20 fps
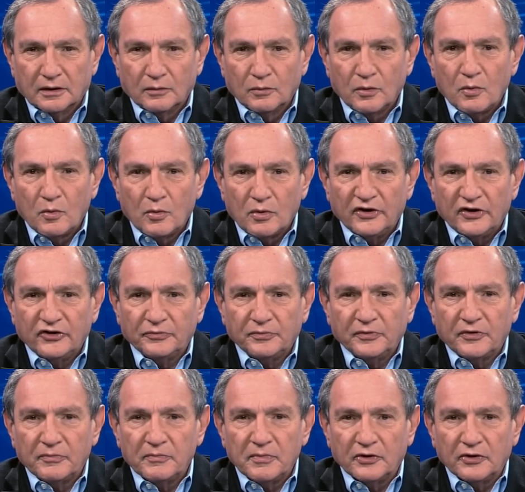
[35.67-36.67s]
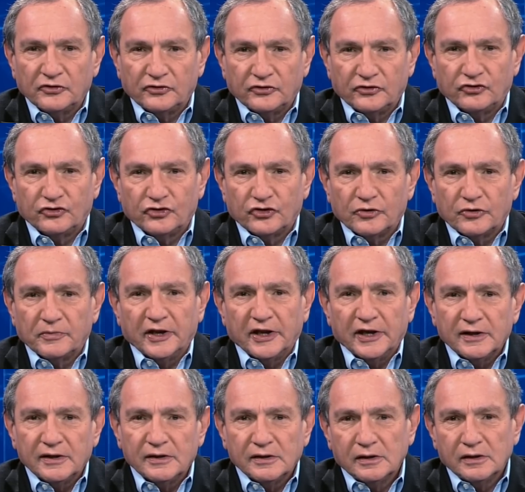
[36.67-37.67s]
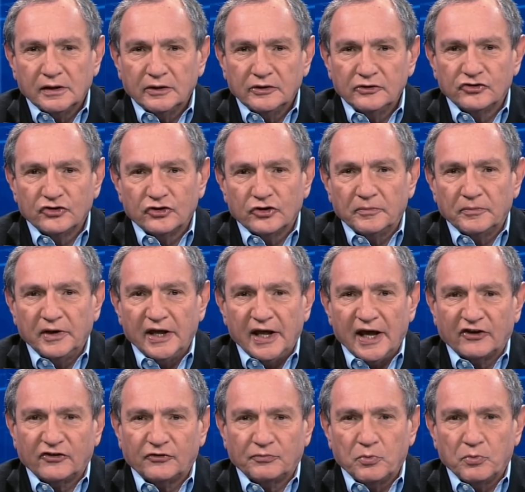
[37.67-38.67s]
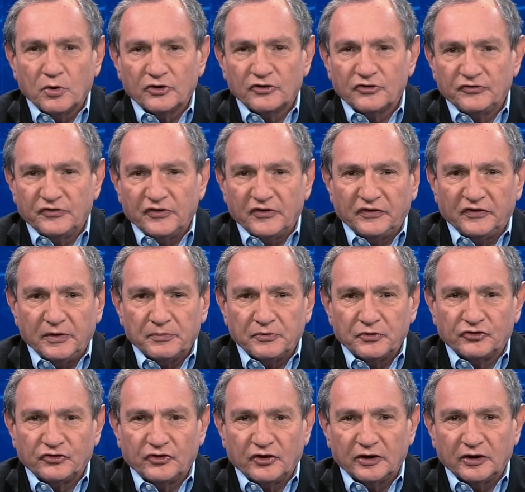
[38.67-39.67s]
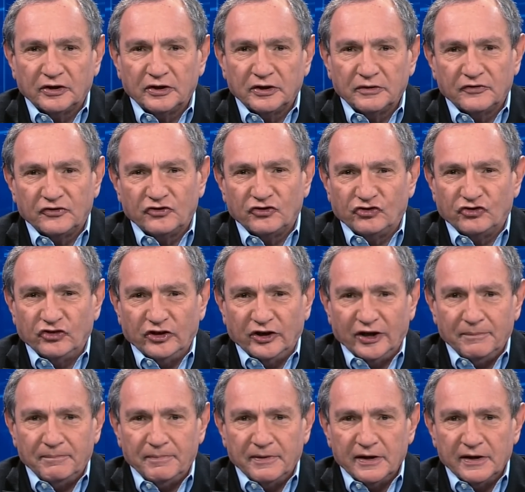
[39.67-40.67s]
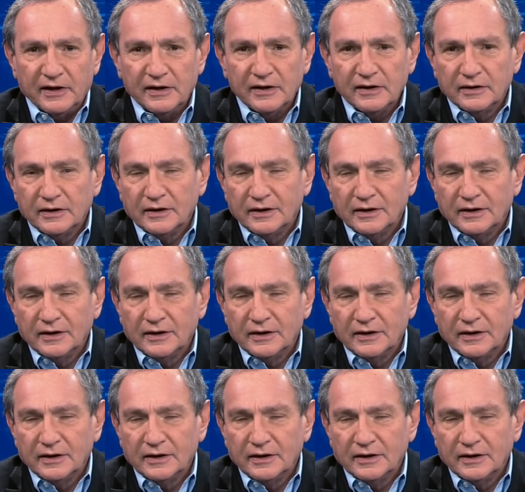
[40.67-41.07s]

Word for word: what worries me the most is Germany. Germany exports 50% of its GDP.